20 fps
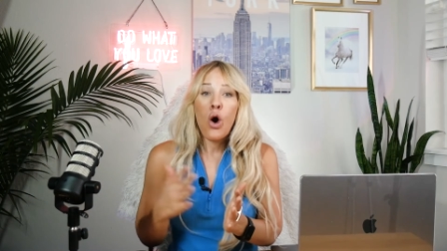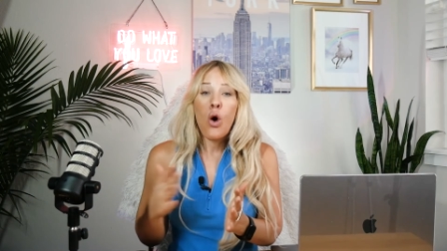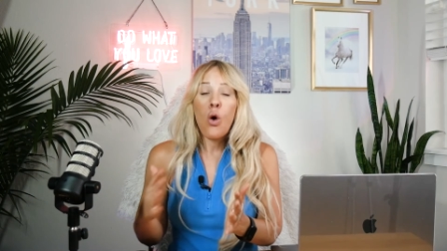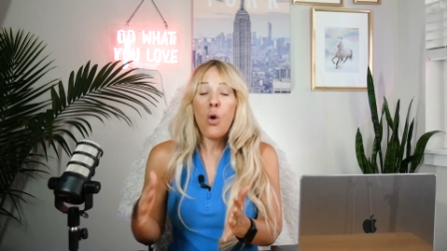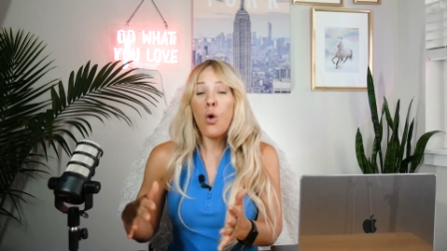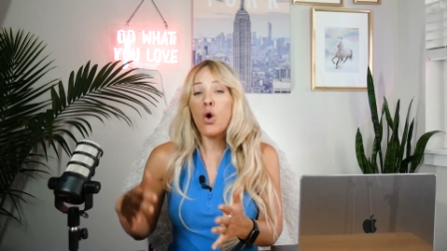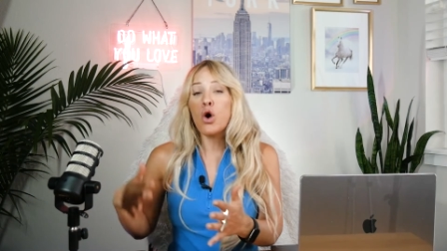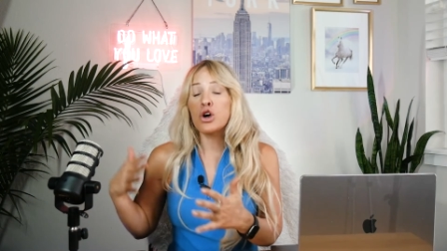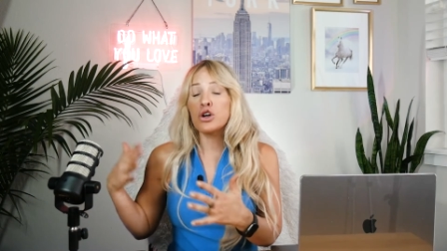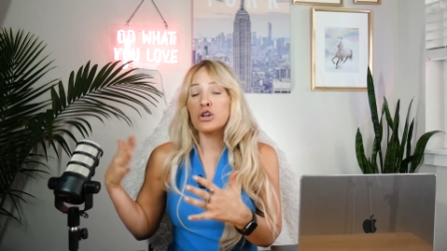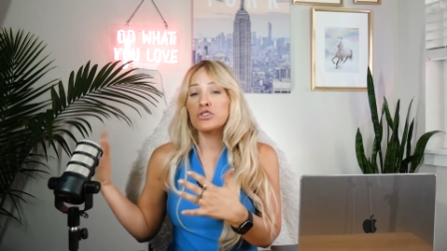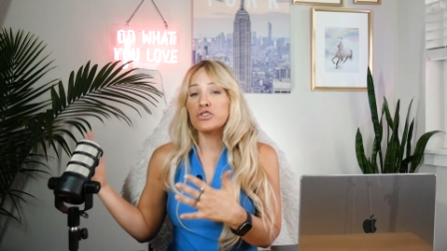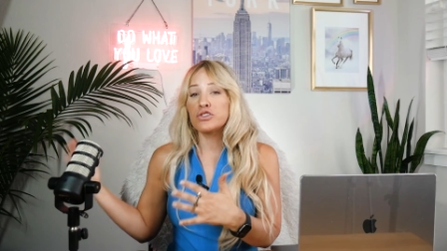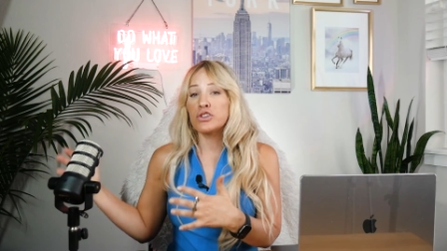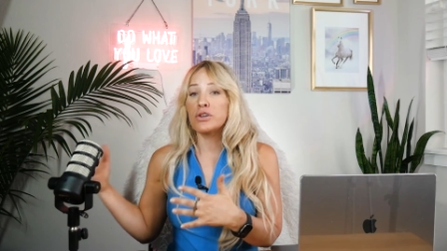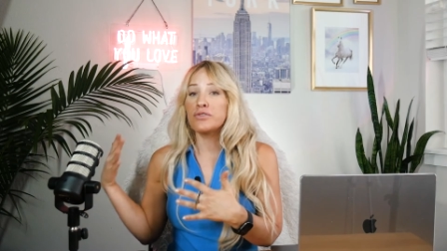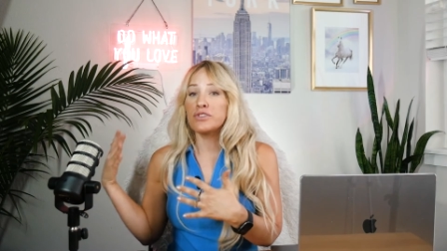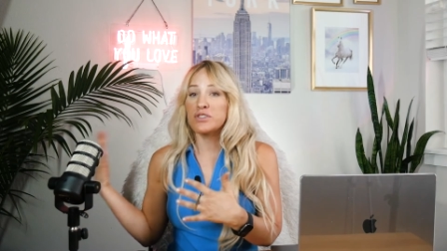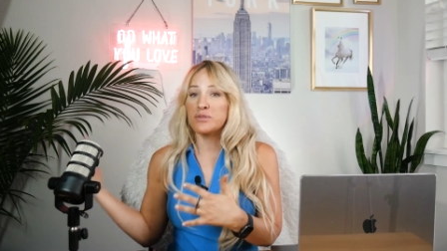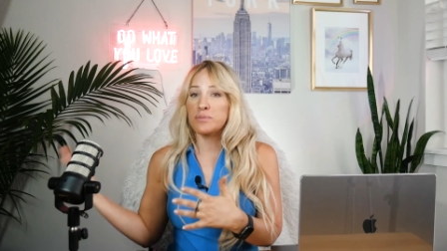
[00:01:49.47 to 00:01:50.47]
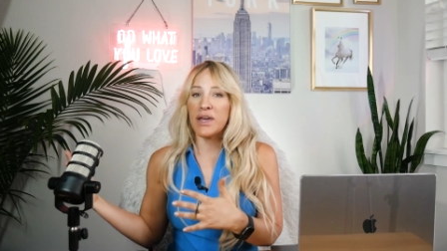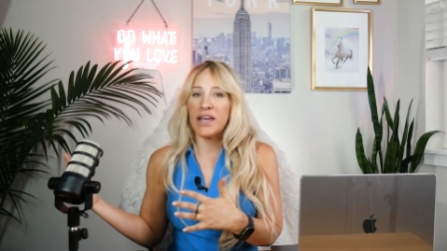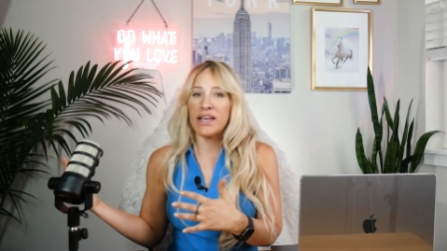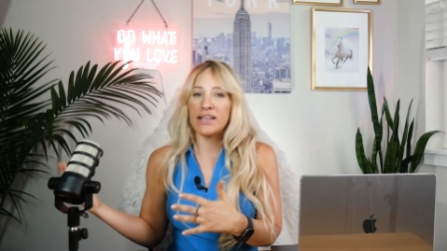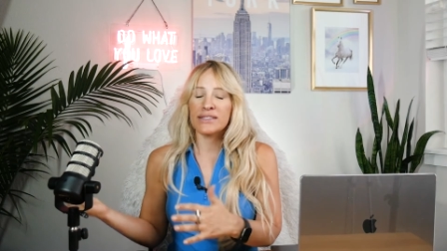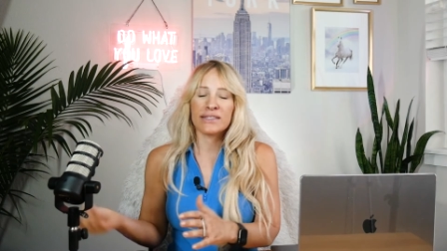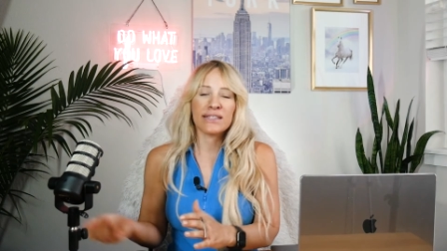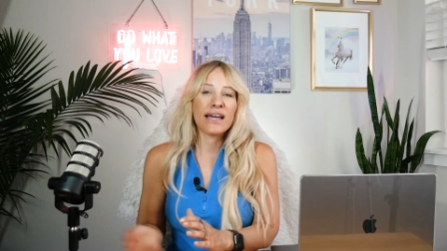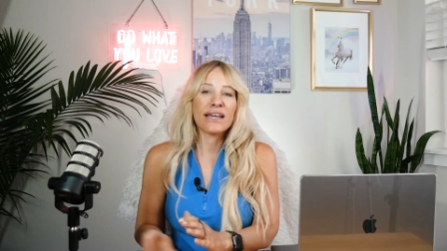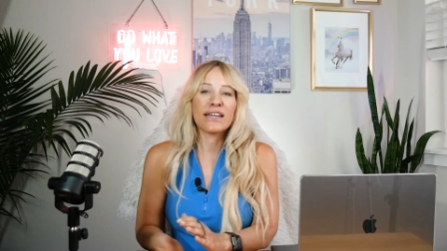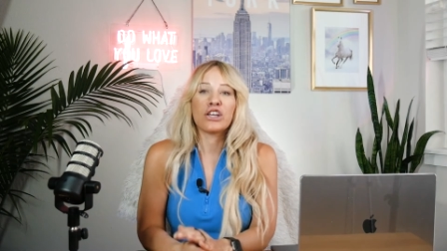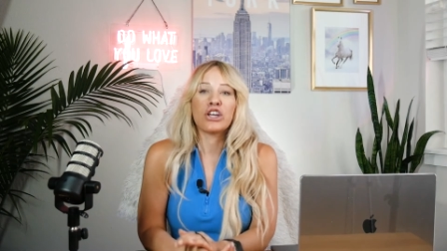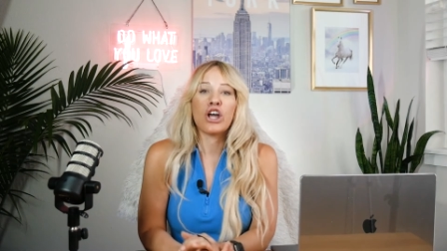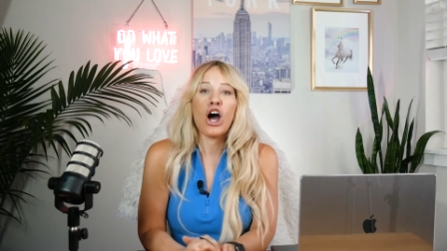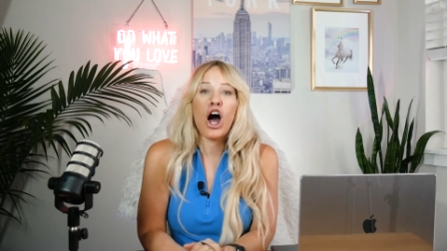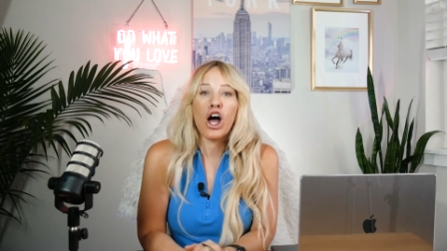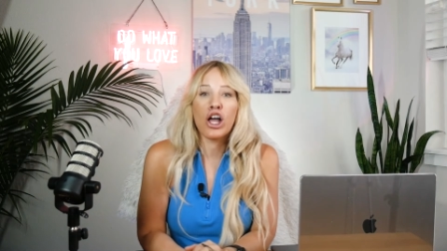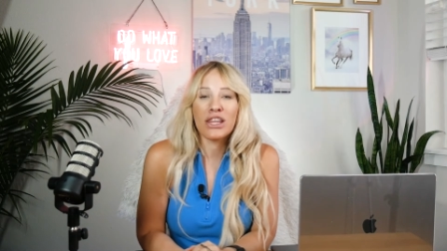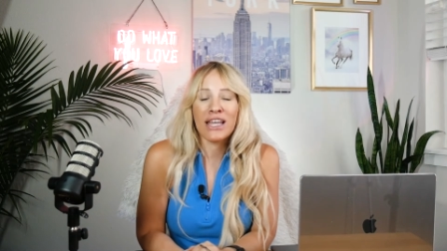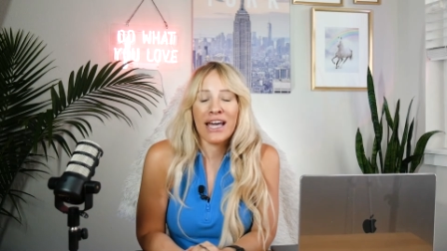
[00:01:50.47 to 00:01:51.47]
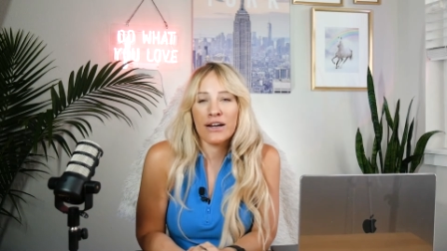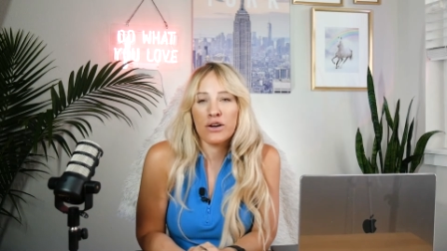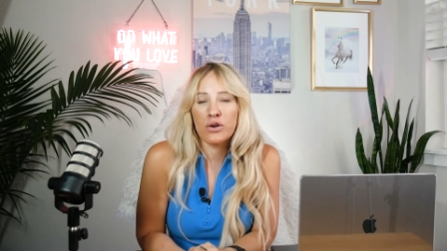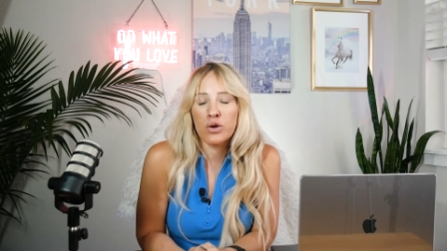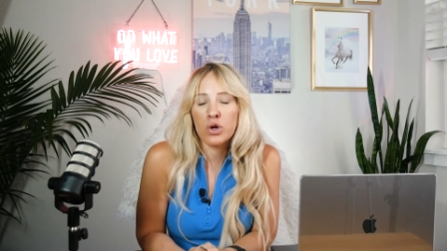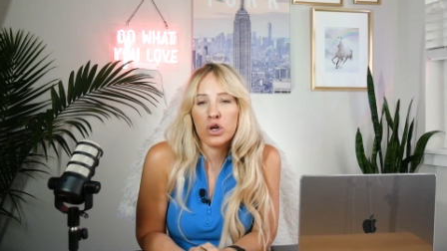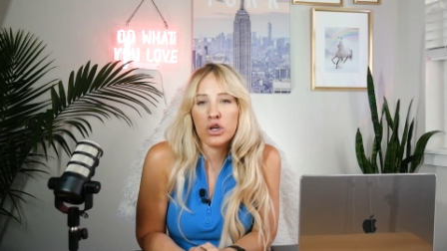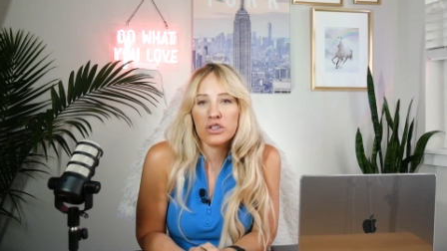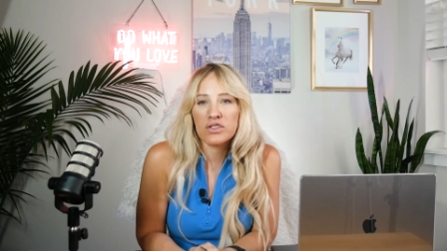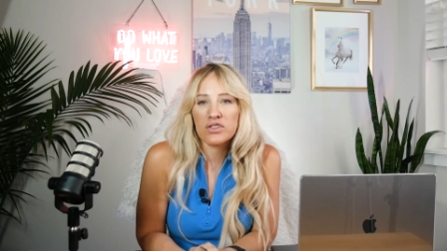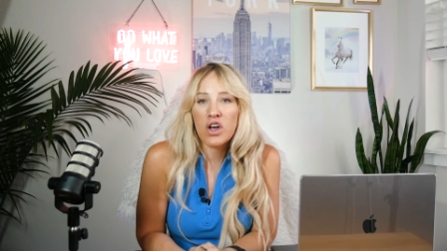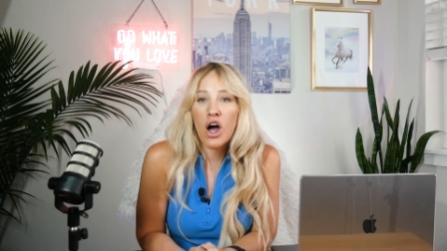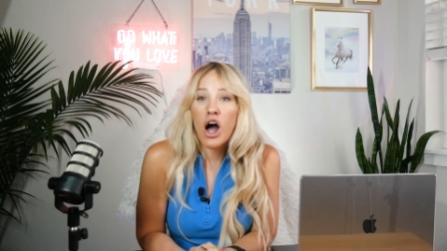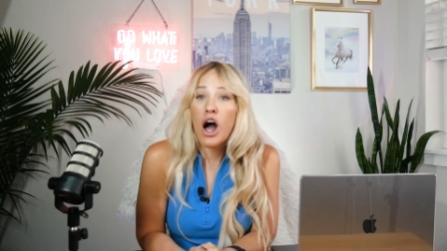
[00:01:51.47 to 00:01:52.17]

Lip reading: or service-based like an online course.